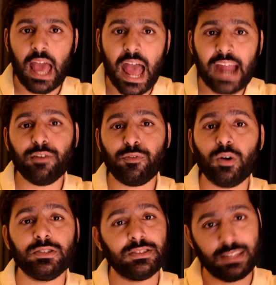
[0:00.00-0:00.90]
And of
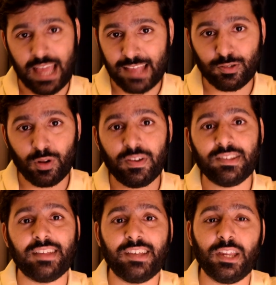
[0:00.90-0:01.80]
course, as always,
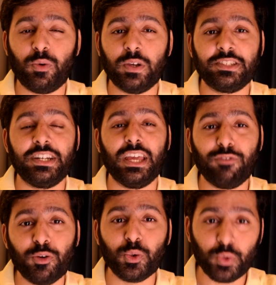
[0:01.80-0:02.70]
as I requested,
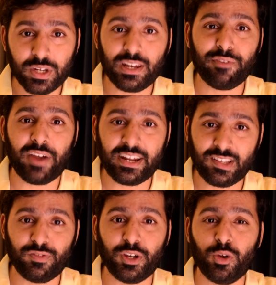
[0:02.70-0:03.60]
if you do really find
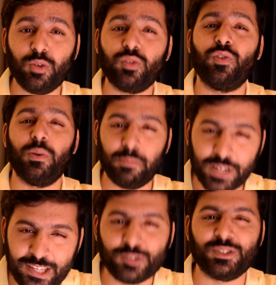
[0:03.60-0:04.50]
this video useful,
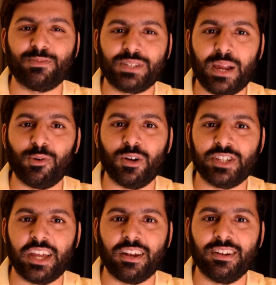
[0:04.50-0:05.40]
please do subscribe to our
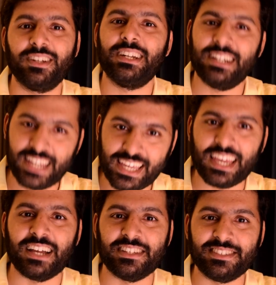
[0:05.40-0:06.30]
channel. Take
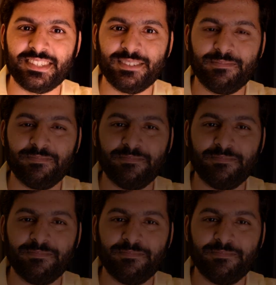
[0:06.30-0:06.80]
care, guys.